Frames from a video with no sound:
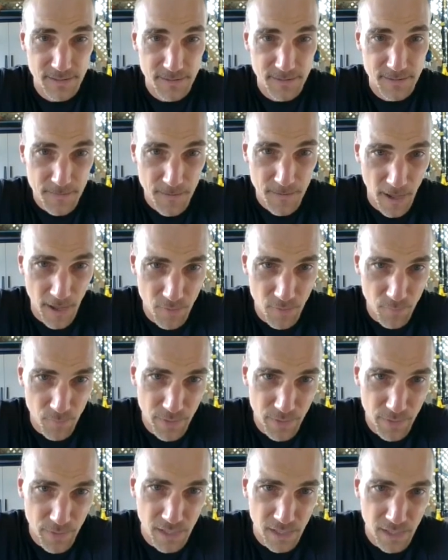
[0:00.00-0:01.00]
And the big
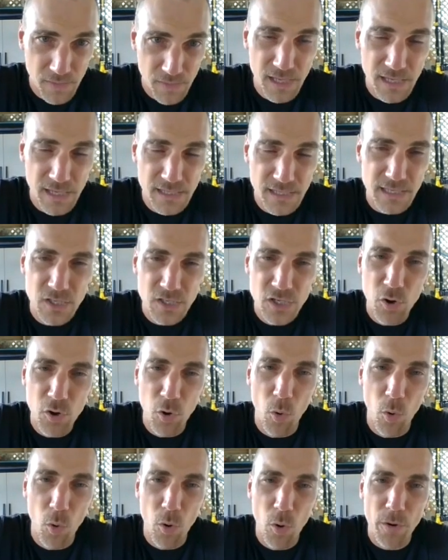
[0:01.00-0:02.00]
thing is that the core
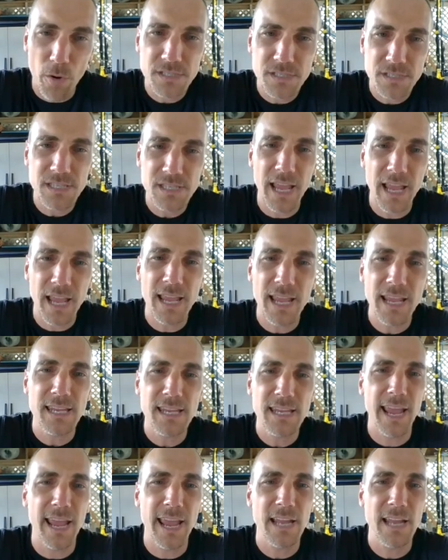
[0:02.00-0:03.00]
is staying
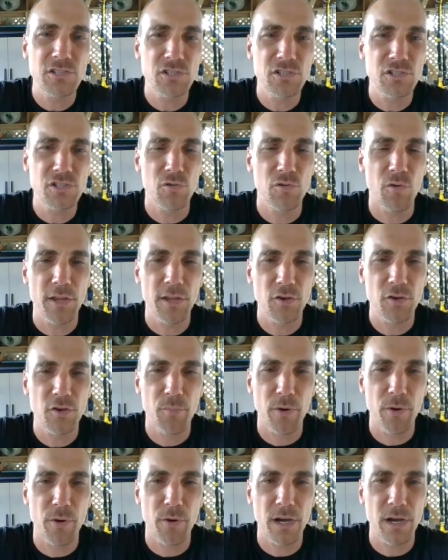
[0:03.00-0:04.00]
engaged too, right? You're bringing
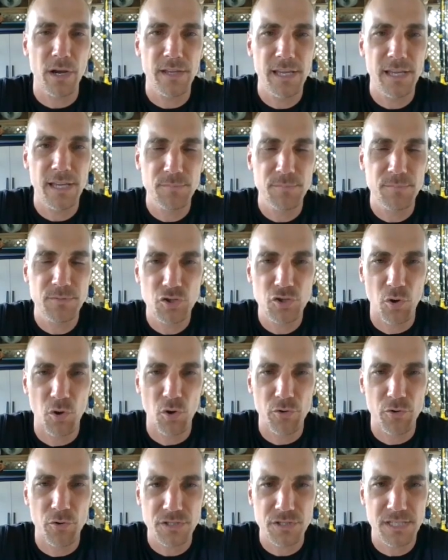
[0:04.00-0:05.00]
the hips and shoulders
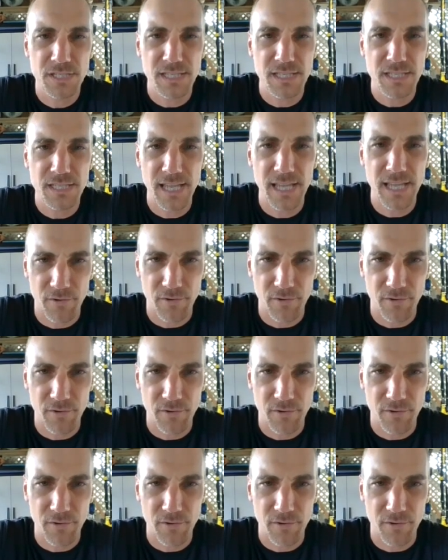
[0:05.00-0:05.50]
together.